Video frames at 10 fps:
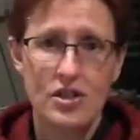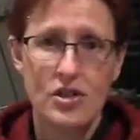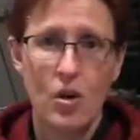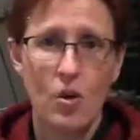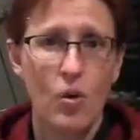
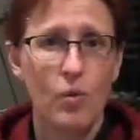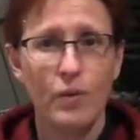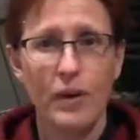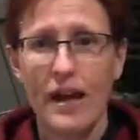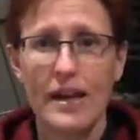so
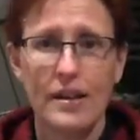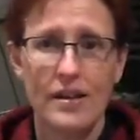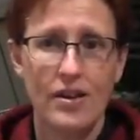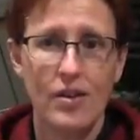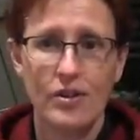when I get,
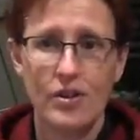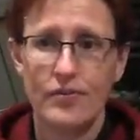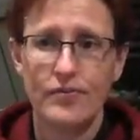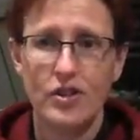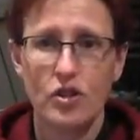
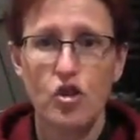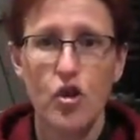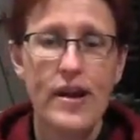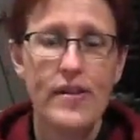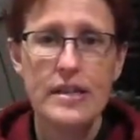you're
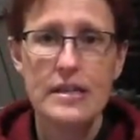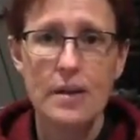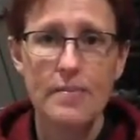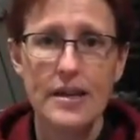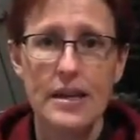craving
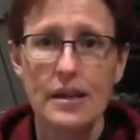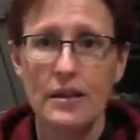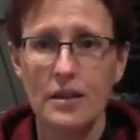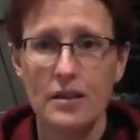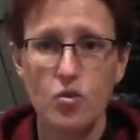something a
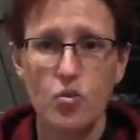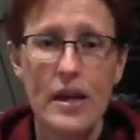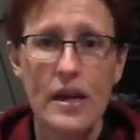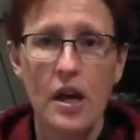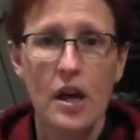little
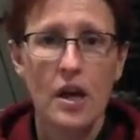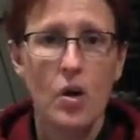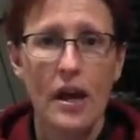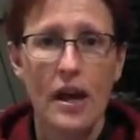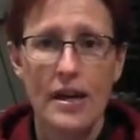sweet,
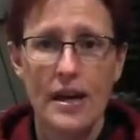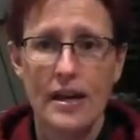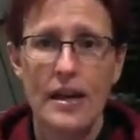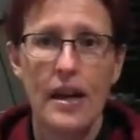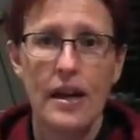go ahead
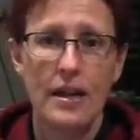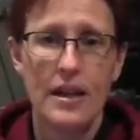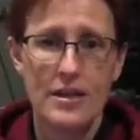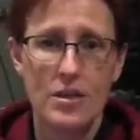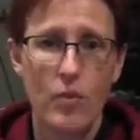and get a
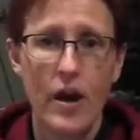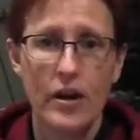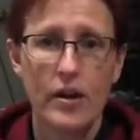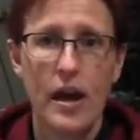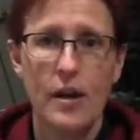glass of
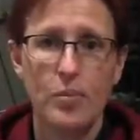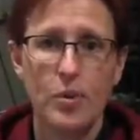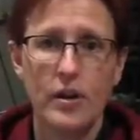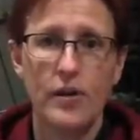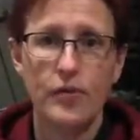water and
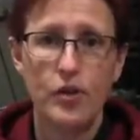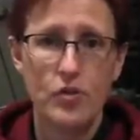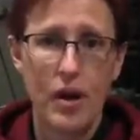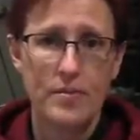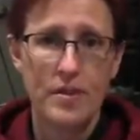put a few
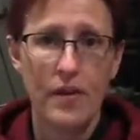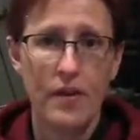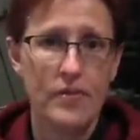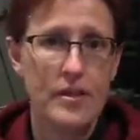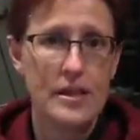drops
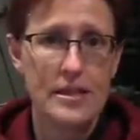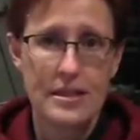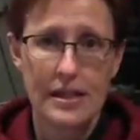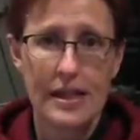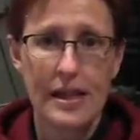of the
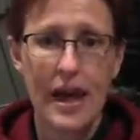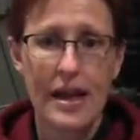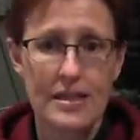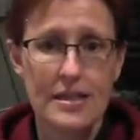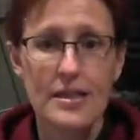Slique
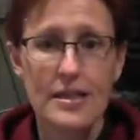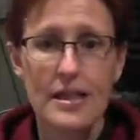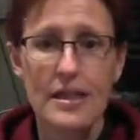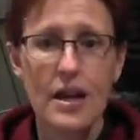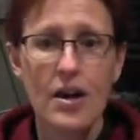Essence
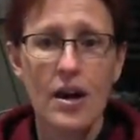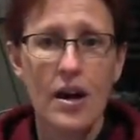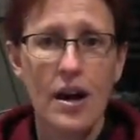in there.